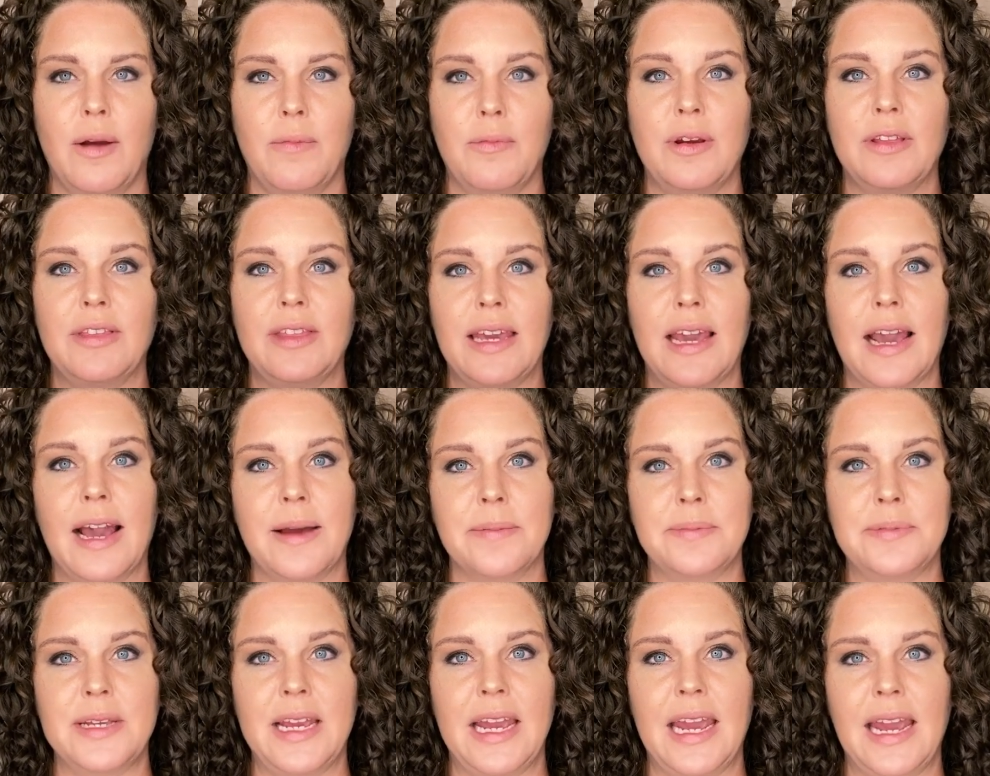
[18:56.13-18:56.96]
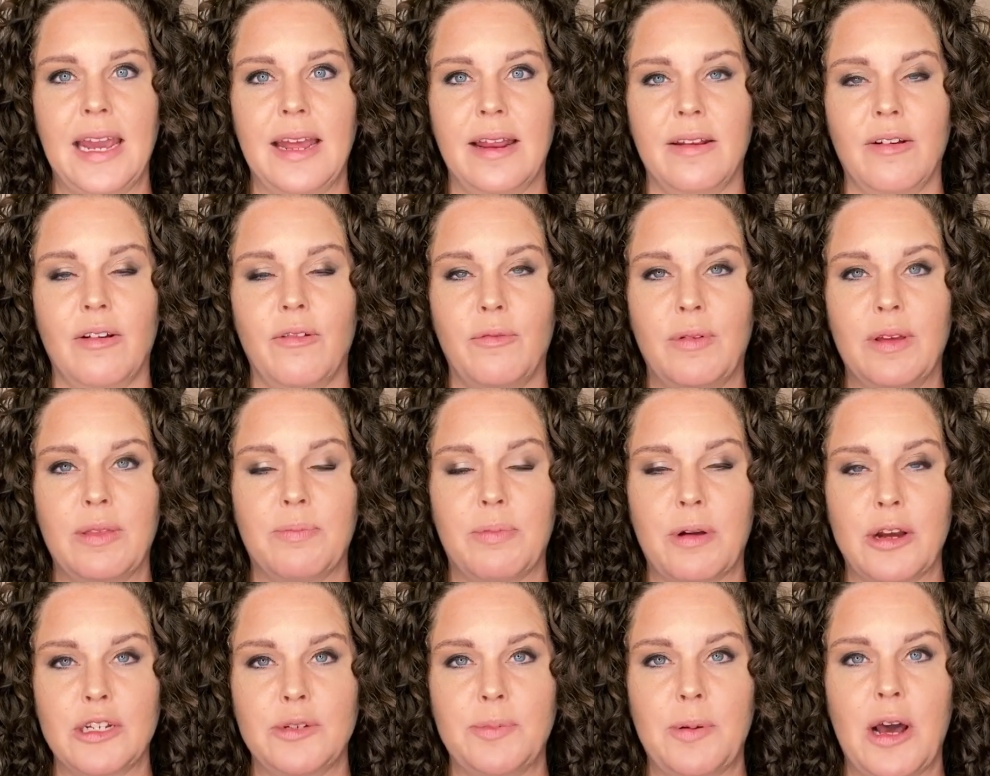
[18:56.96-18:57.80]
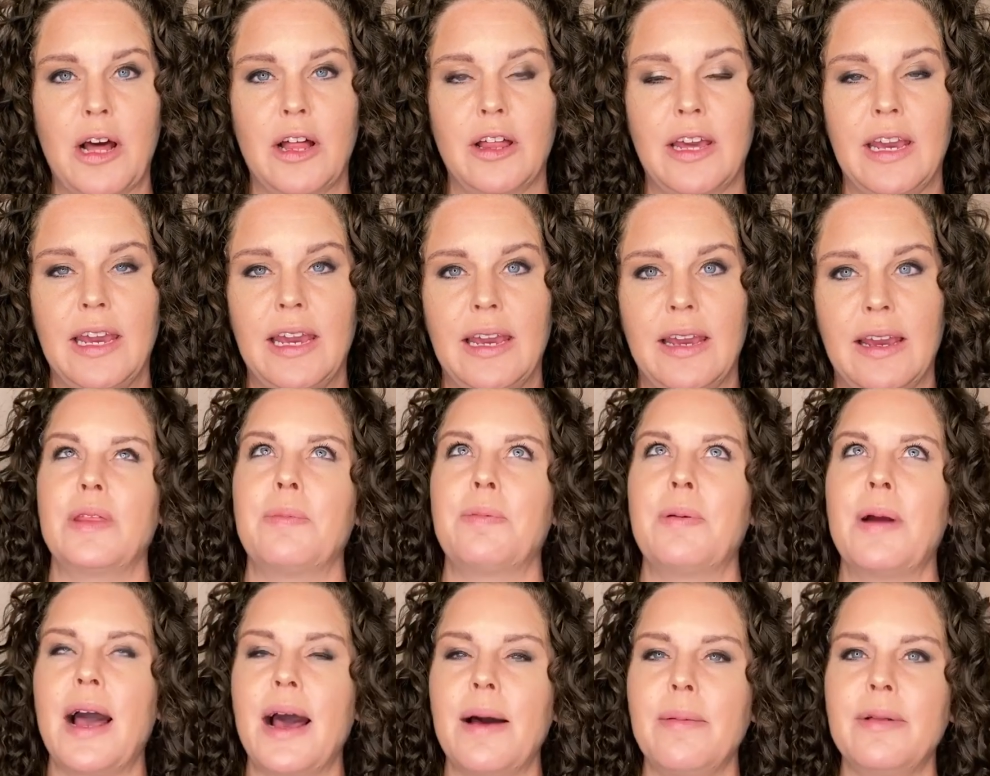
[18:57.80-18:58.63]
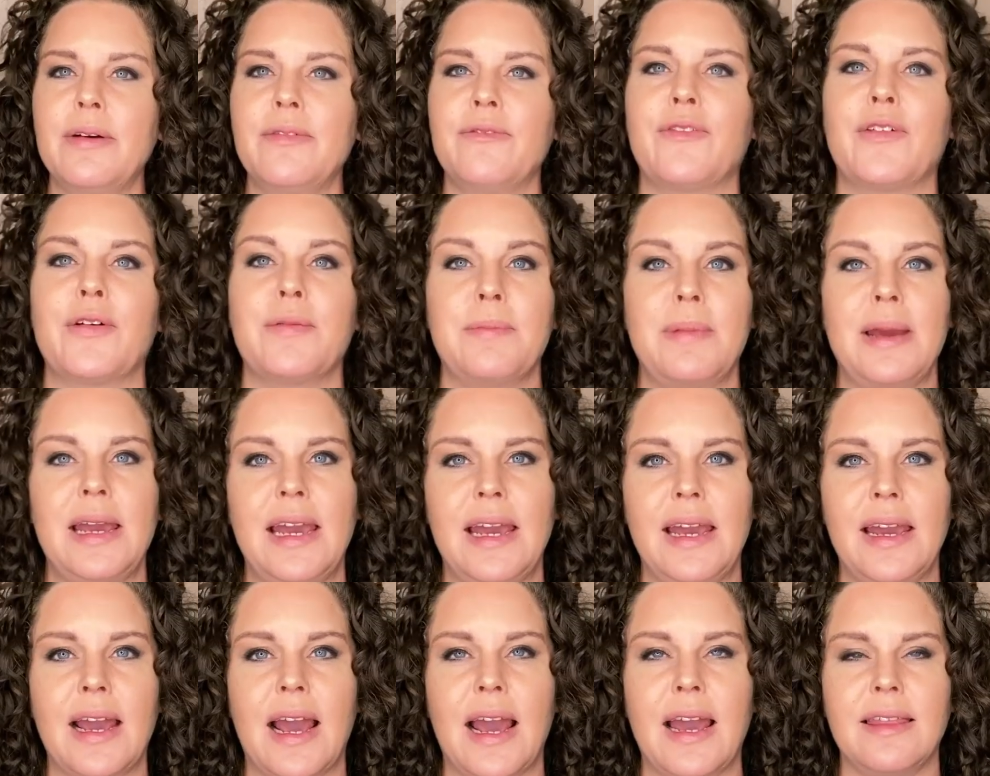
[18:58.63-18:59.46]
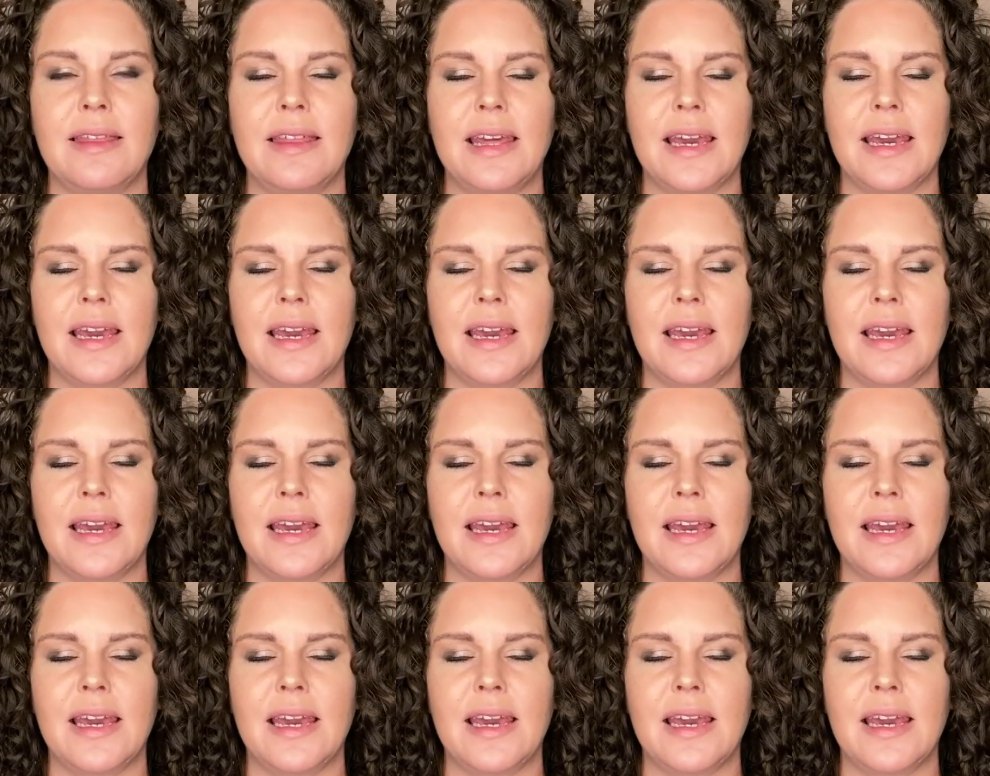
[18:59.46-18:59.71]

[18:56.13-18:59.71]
with the update with brush poly. The problem for me, I think,